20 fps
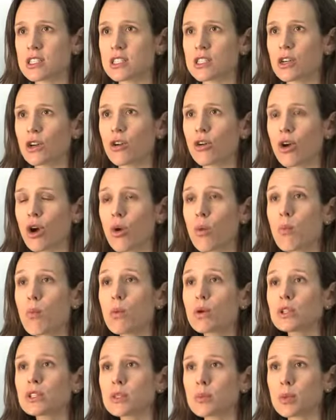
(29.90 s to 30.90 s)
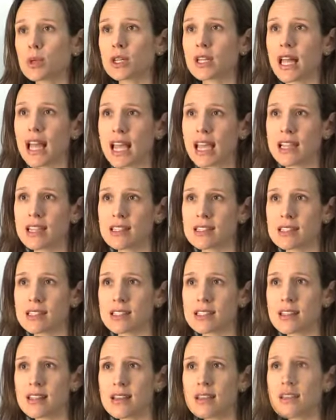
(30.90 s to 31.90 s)
is to grow multiple eggs.
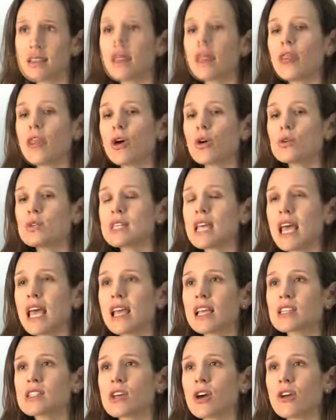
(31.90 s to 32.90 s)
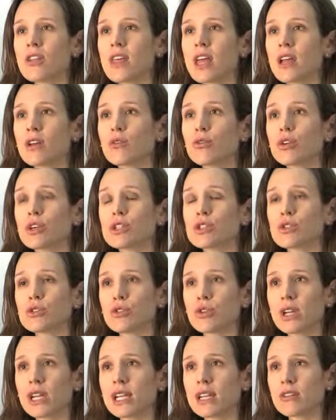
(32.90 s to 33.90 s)
Those eggs are then
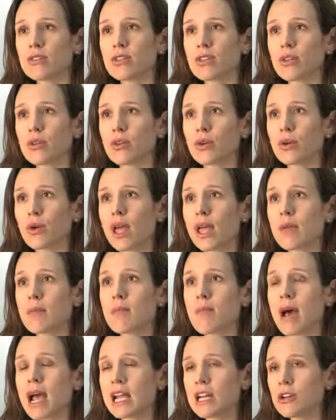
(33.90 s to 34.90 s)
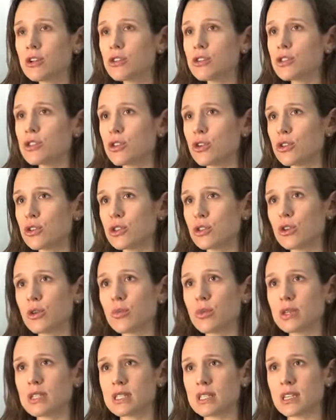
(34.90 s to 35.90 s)
retrieved through a minor surgical
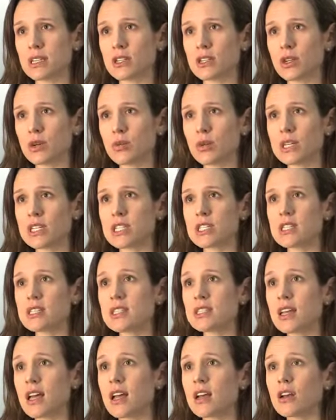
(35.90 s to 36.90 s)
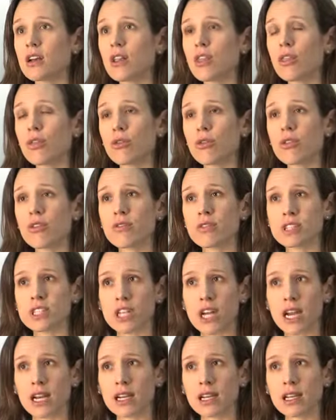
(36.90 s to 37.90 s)
procedure, which is done through the
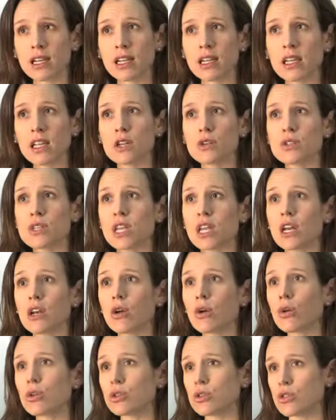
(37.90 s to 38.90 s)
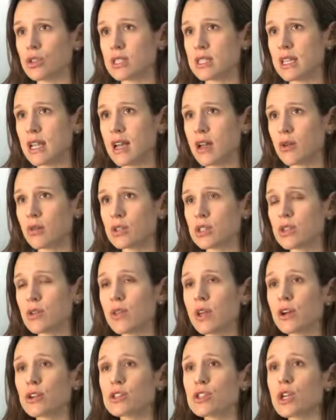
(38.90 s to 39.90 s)
vagina using an ultrasound. So
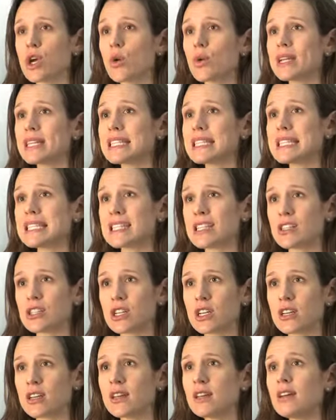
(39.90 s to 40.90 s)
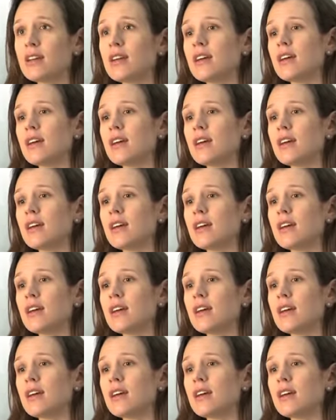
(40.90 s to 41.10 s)
there is no incision